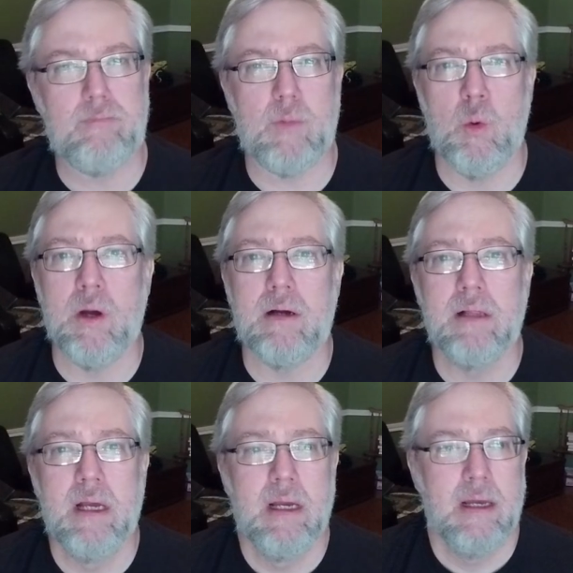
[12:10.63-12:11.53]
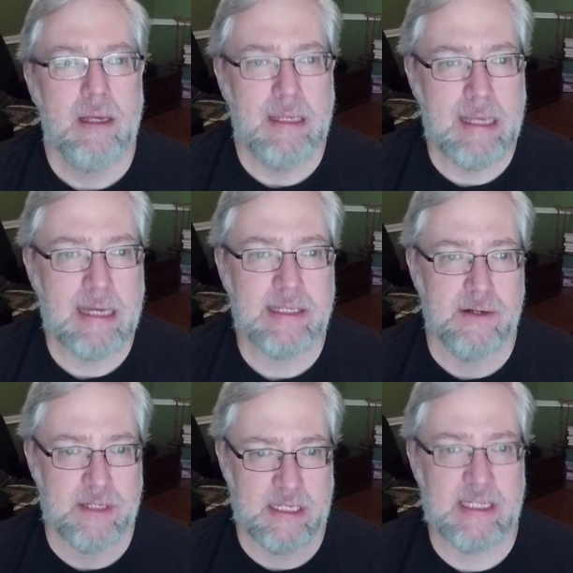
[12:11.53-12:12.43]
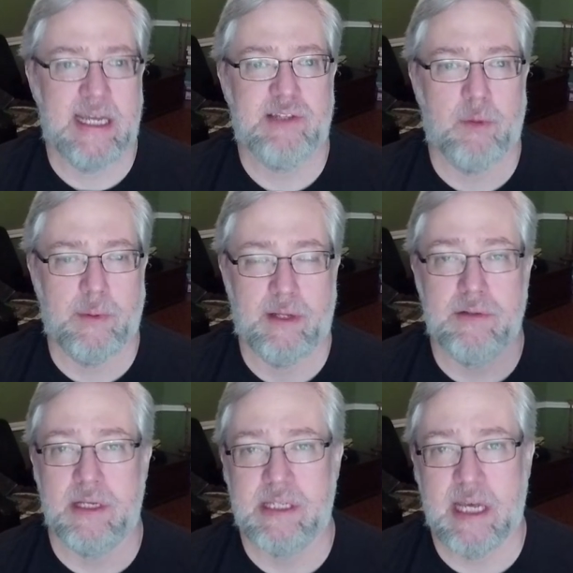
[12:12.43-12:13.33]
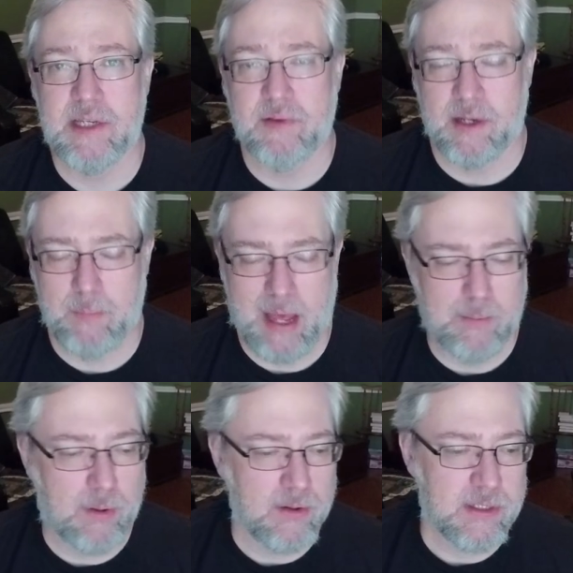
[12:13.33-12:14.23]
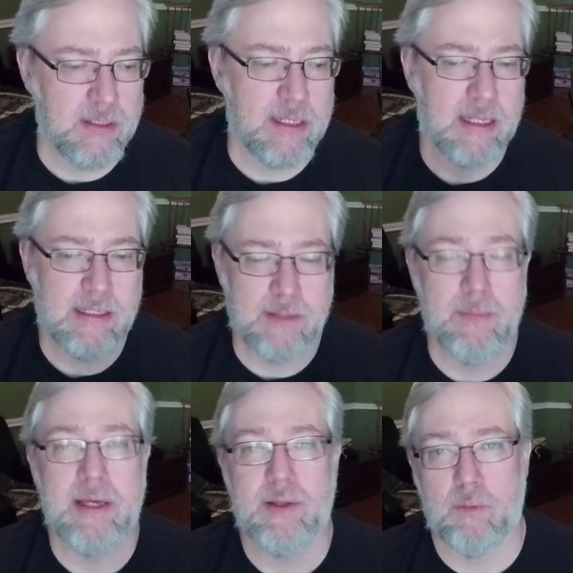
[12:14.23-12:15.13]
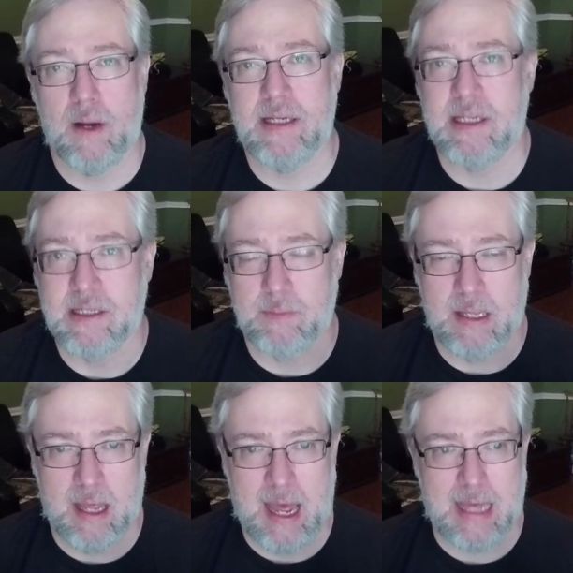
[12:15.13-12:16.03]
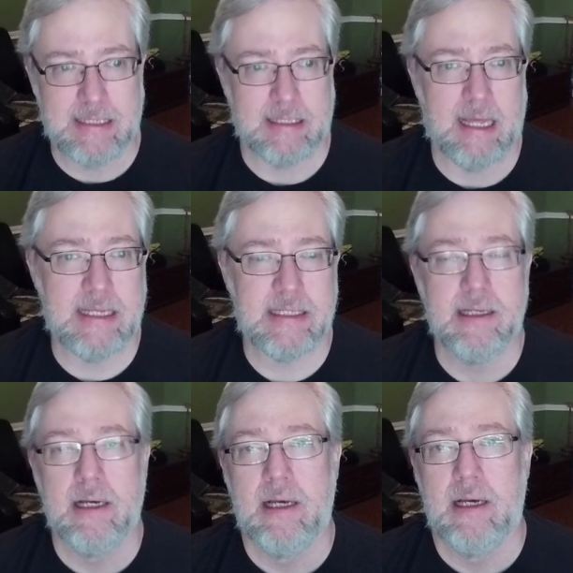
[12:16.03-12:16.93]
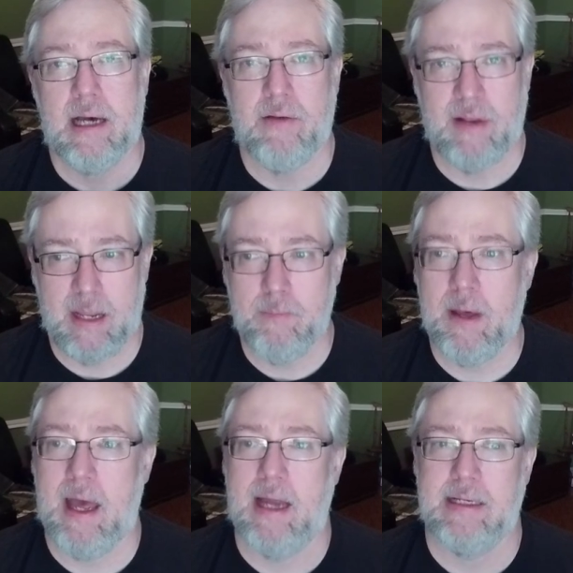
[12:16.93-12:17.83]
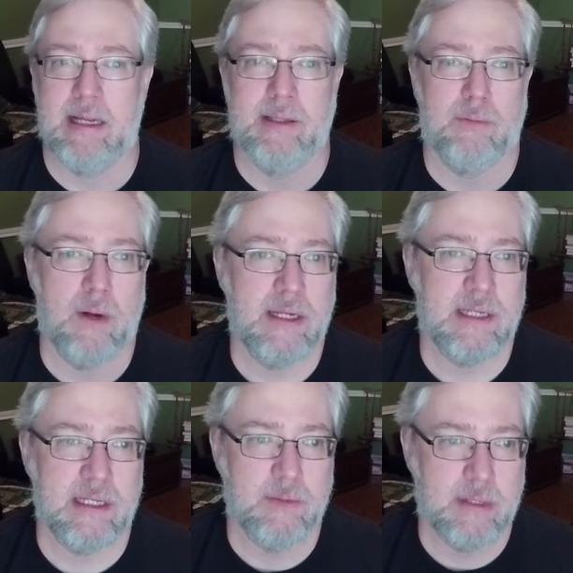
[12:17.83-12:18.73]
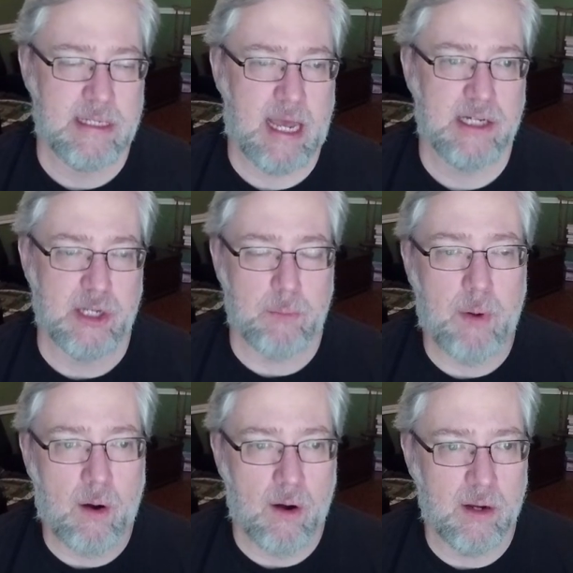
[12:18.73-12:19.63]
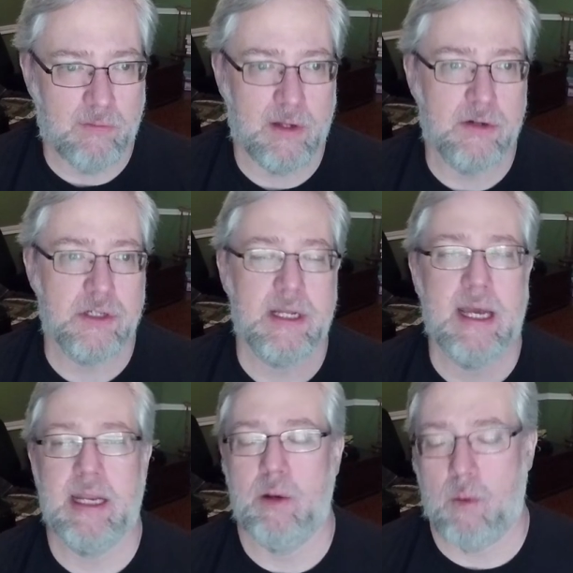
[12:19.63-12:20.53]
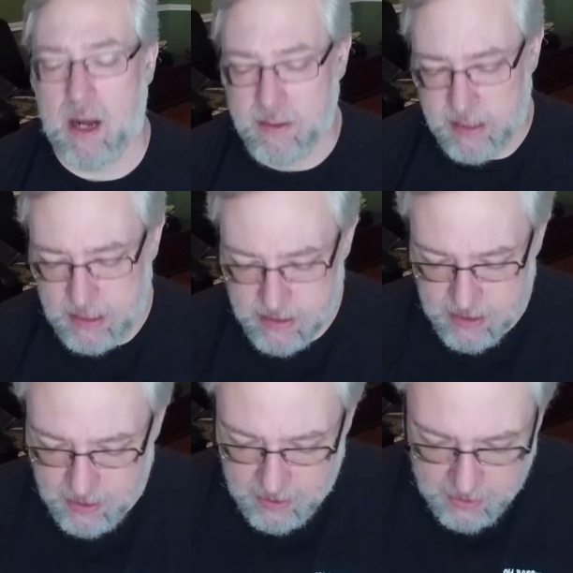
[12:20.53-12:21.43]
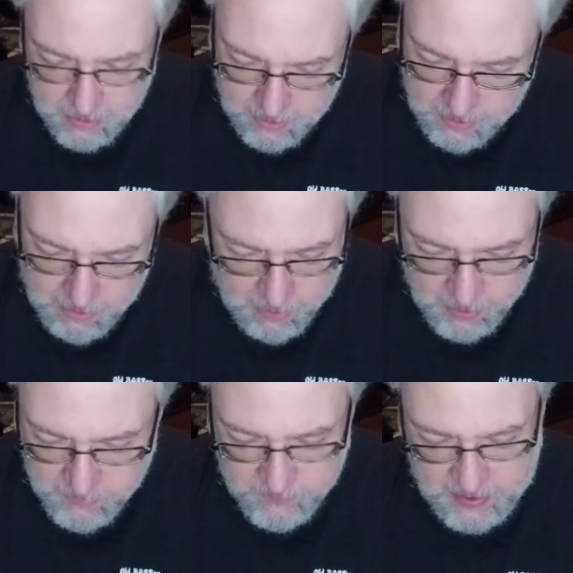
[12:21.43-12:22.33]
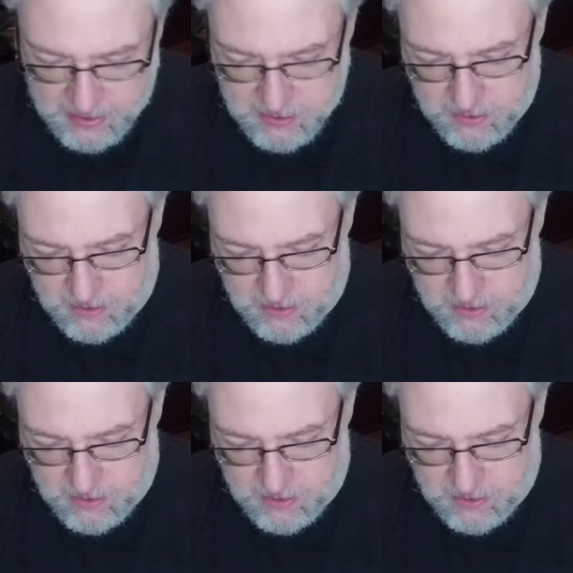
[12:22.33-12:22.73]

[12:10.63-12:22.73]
well, yes, they're successful, but they're successful in a bad person, then to me the racism has less of an impact, and the racism is actually a part of understanding why these are in fact